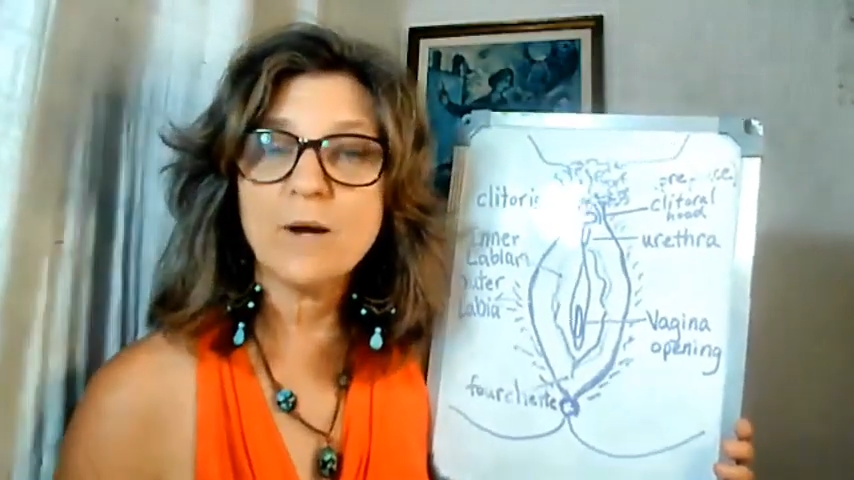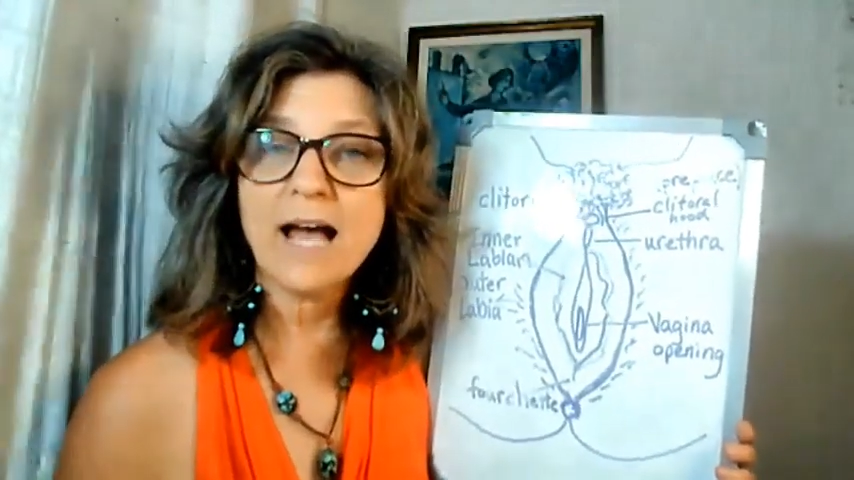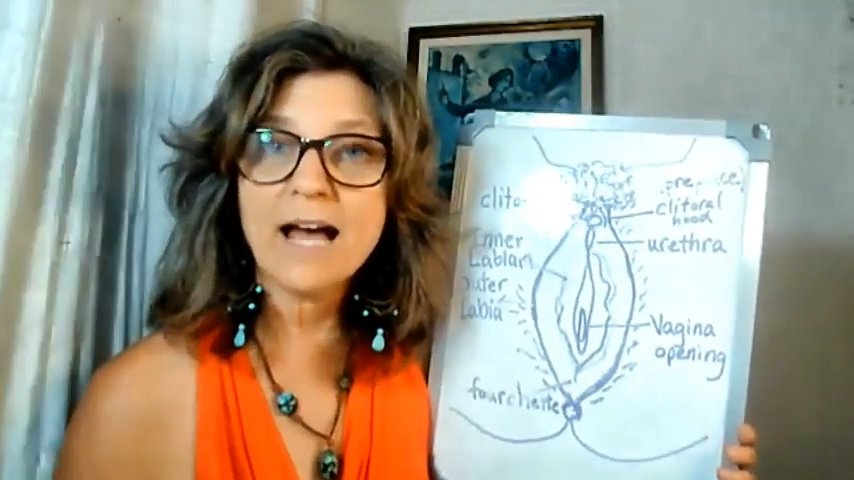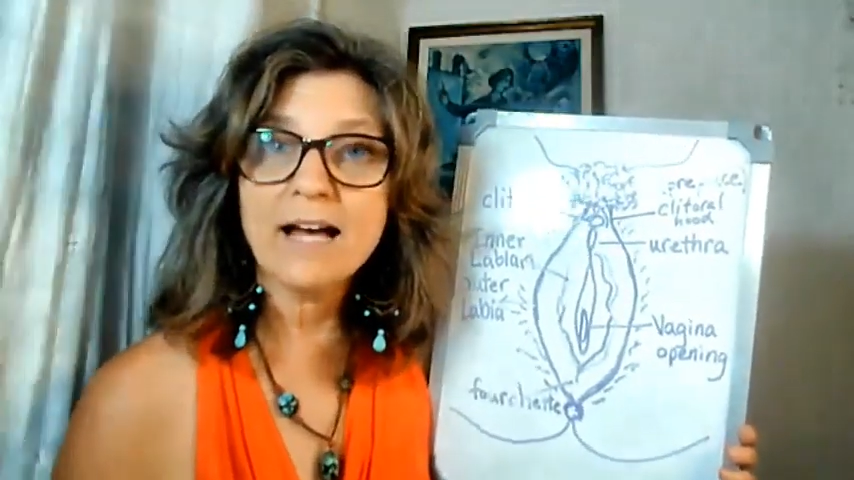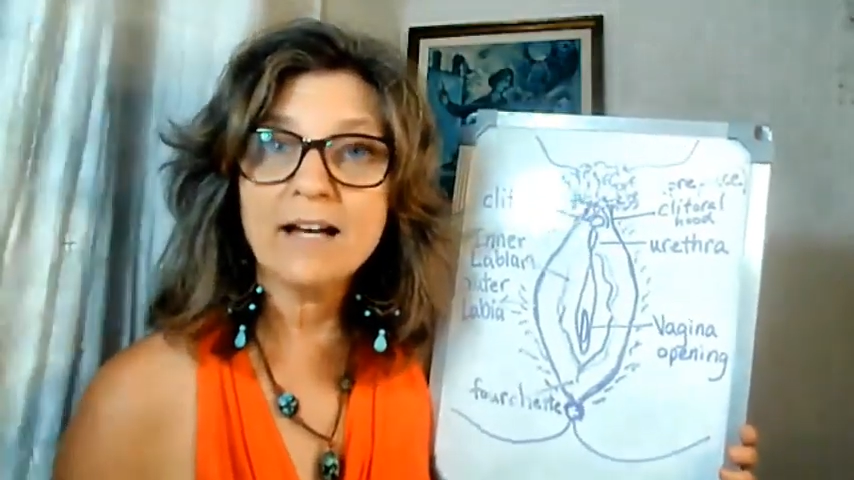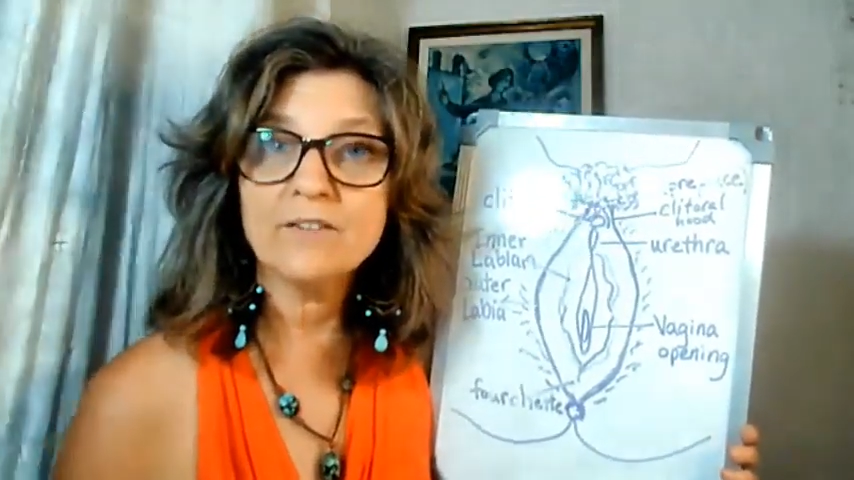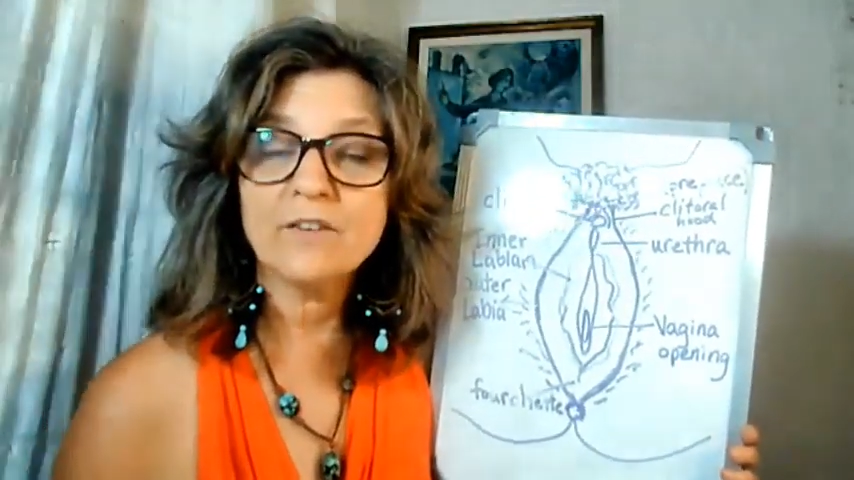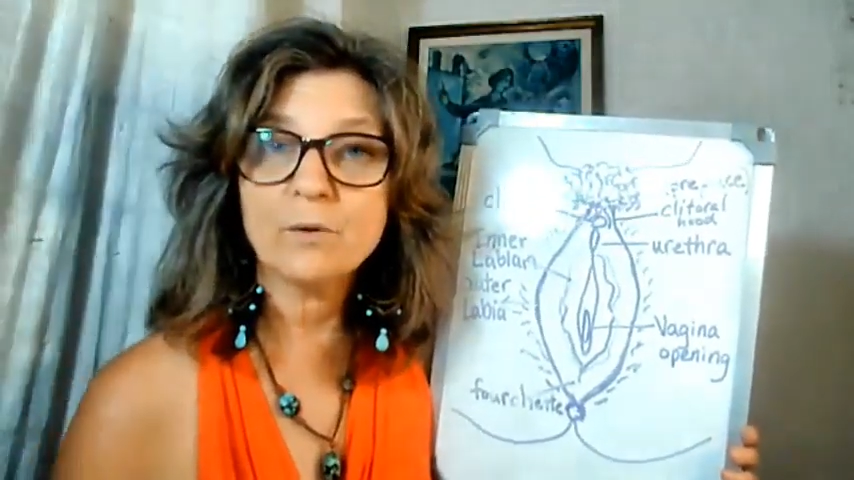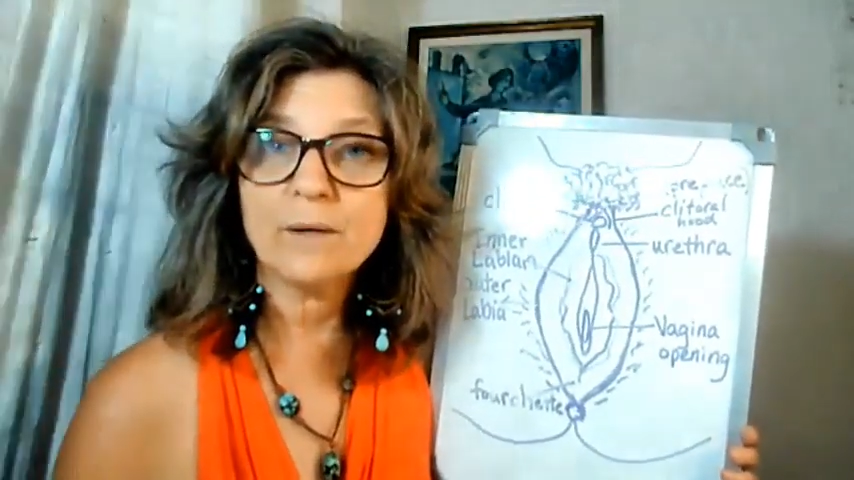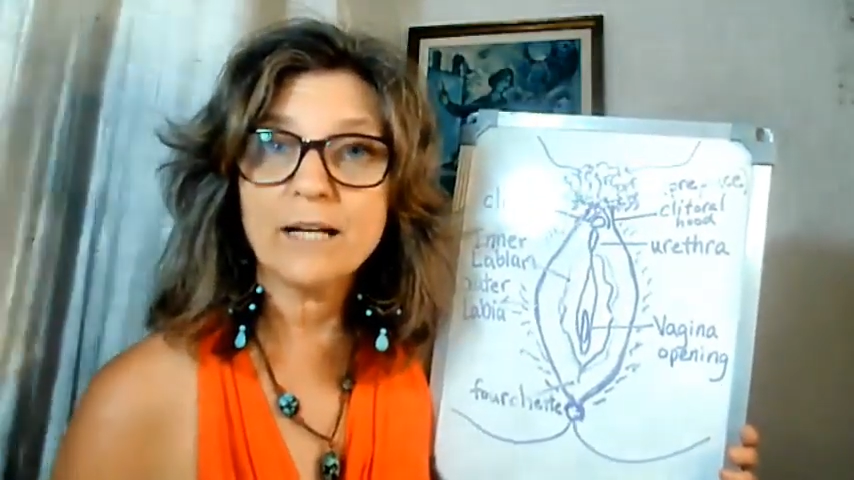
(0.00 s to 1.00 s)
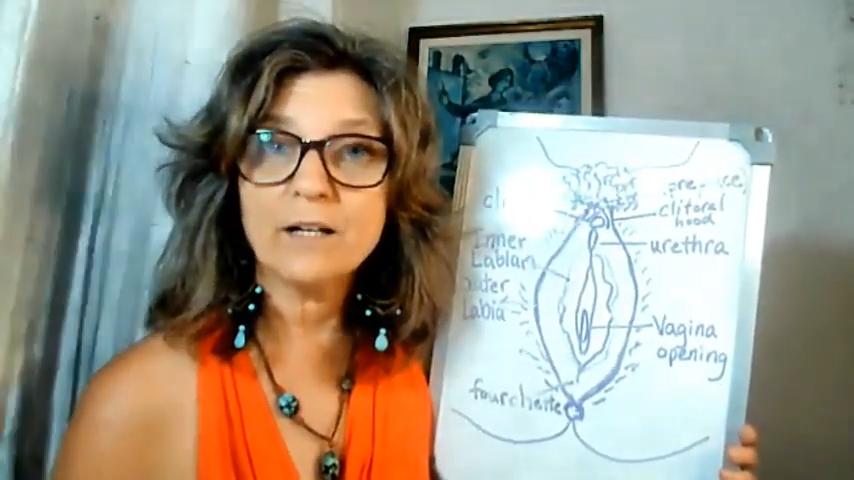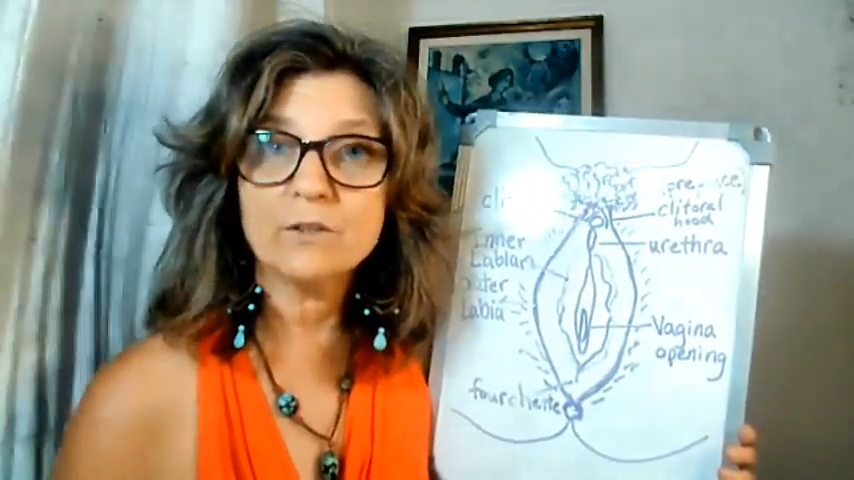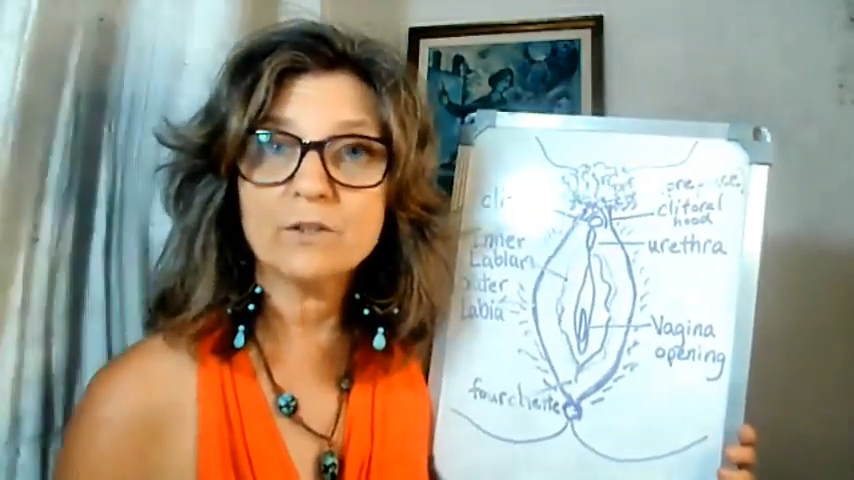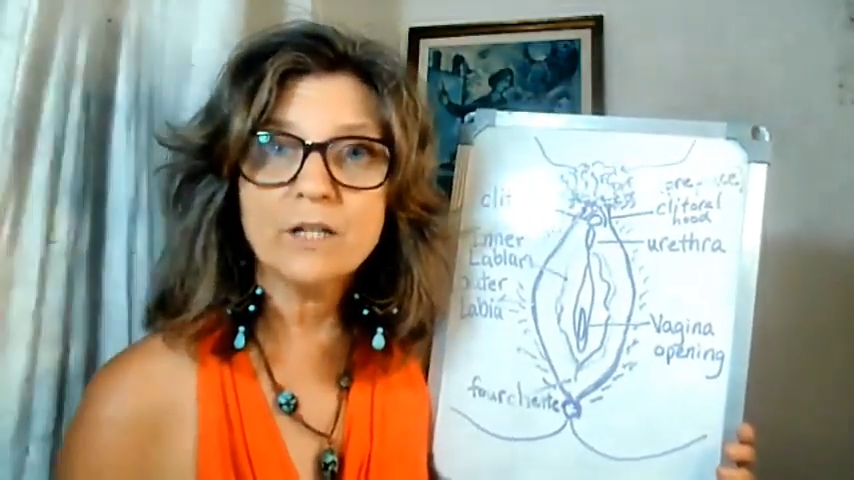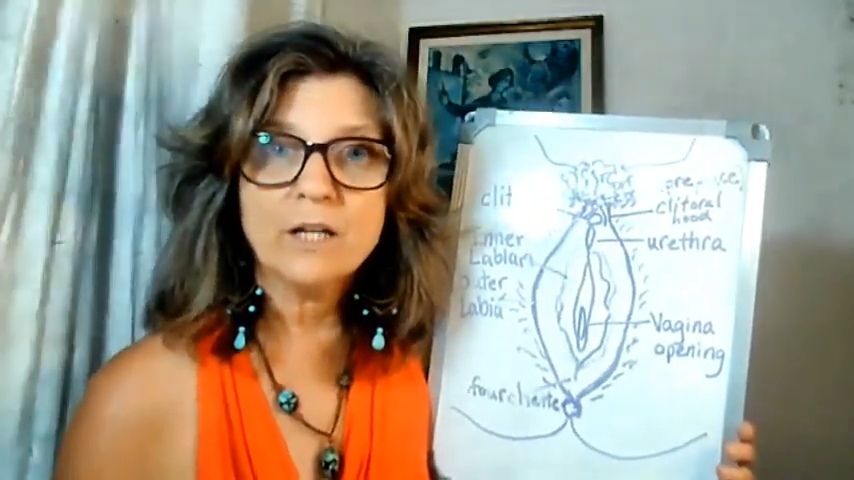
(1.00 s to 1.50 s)
have
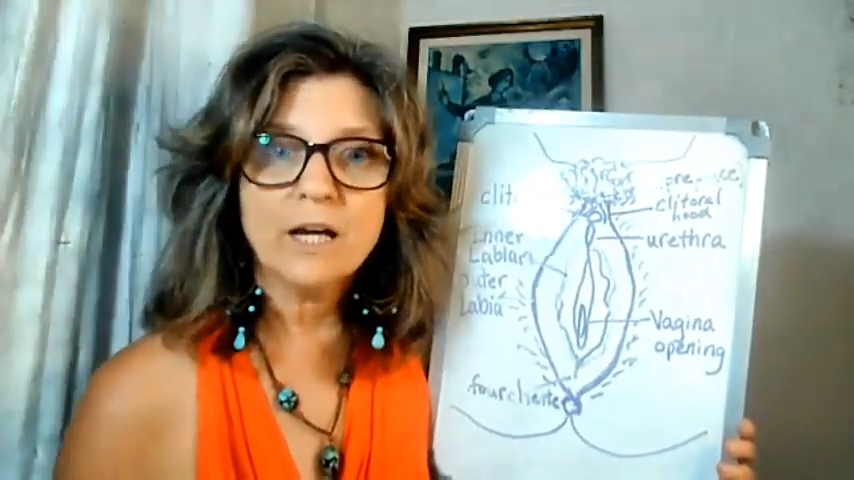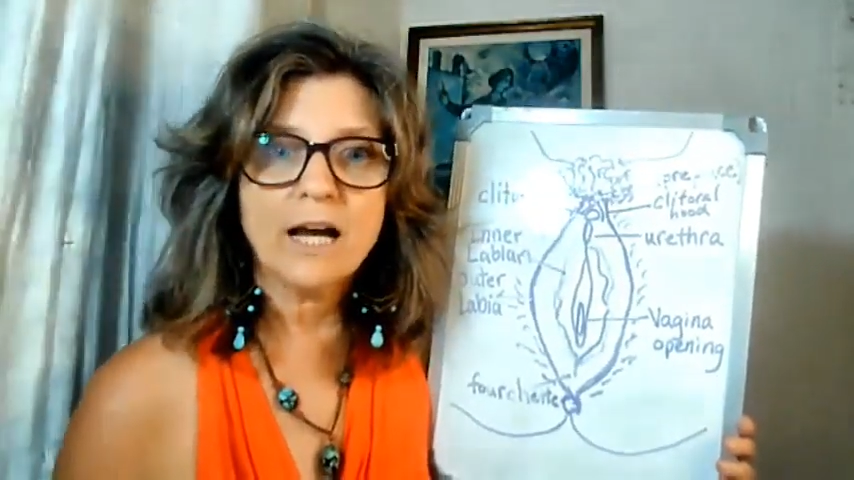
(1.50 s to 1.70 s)
around,